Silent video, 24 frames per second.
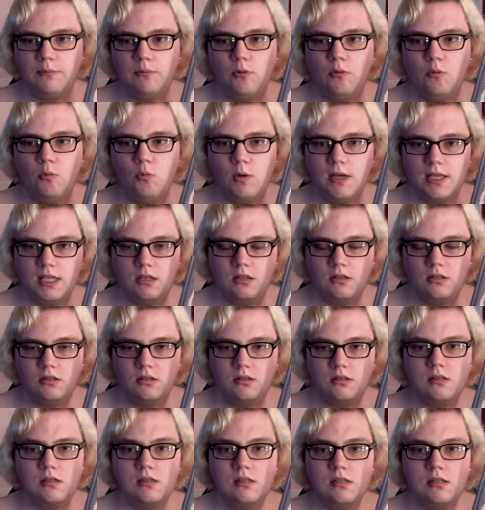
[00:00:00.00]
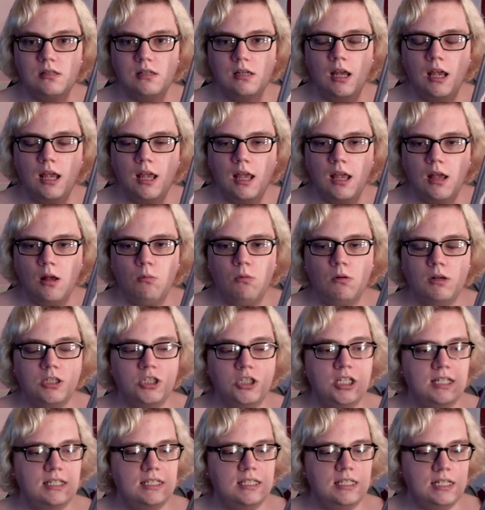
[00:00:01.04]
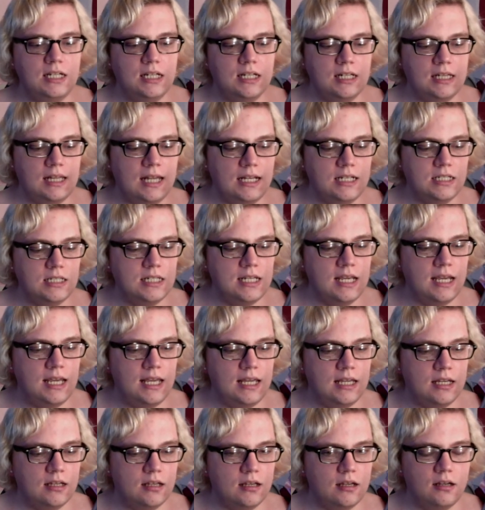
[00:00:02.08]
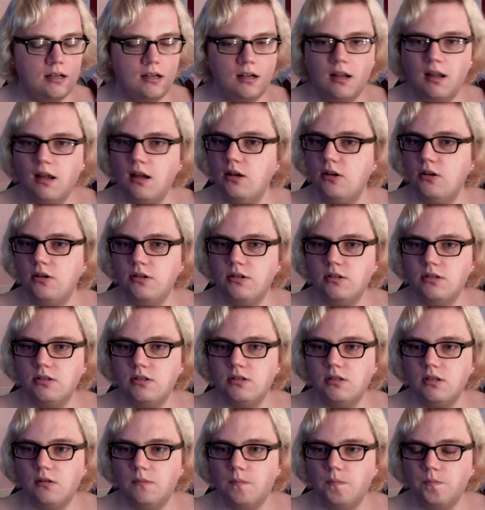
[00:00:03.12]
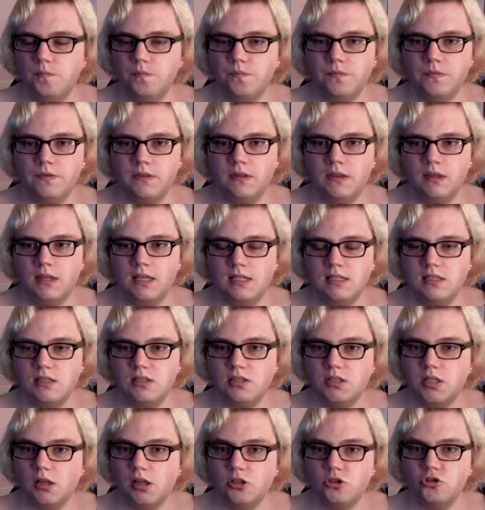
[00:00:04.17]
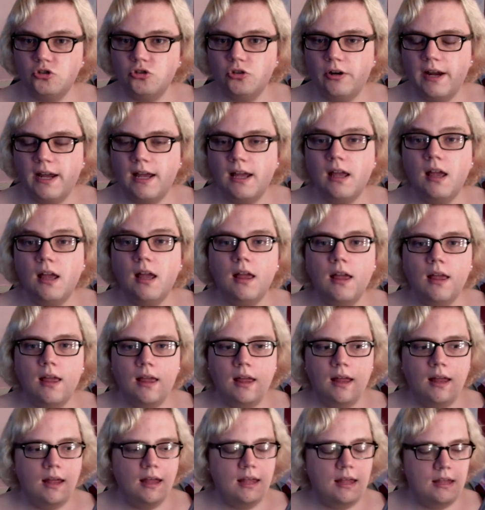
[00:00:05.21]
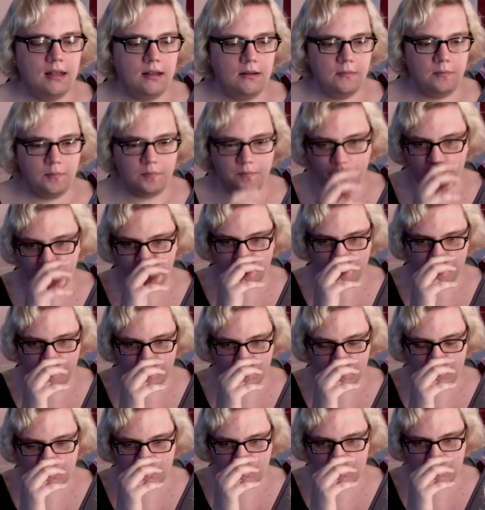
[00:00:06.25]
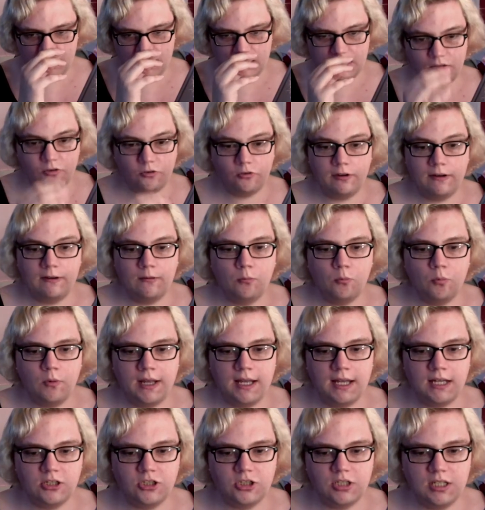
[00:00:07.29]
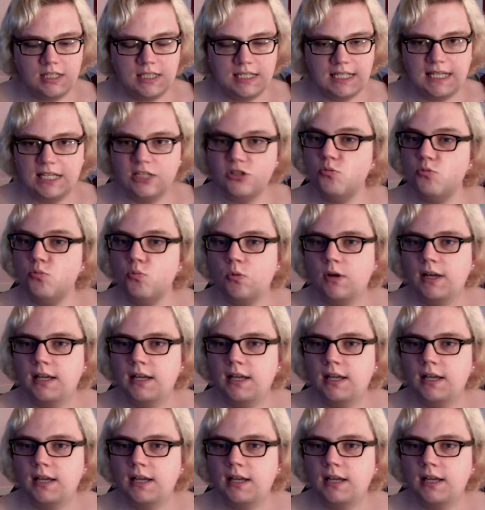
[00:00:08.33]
of Wiccans, which is an eclectic, and there's a solitaire, there's a green witch, there's a kitchen